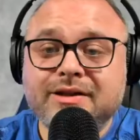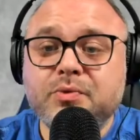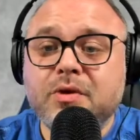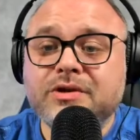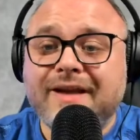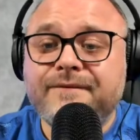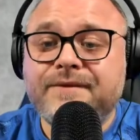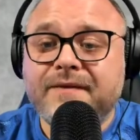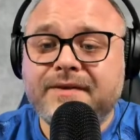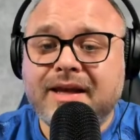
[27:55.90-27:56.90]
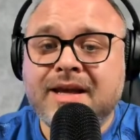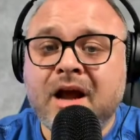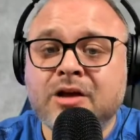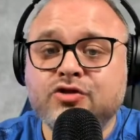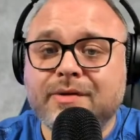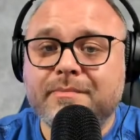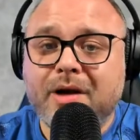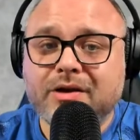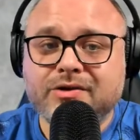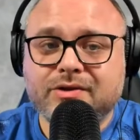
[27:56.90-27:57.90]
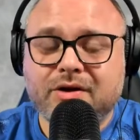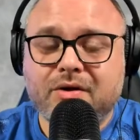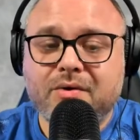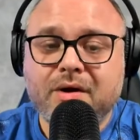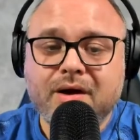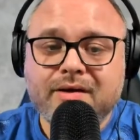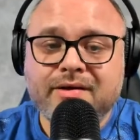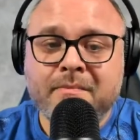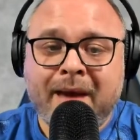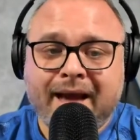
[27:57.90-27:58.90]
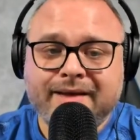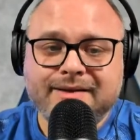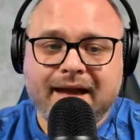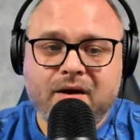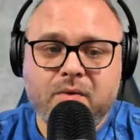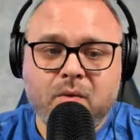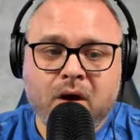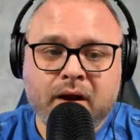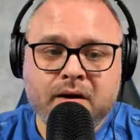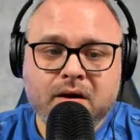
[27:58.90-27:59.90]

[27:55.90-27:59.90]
one's at $1,500 though, the maxed out one.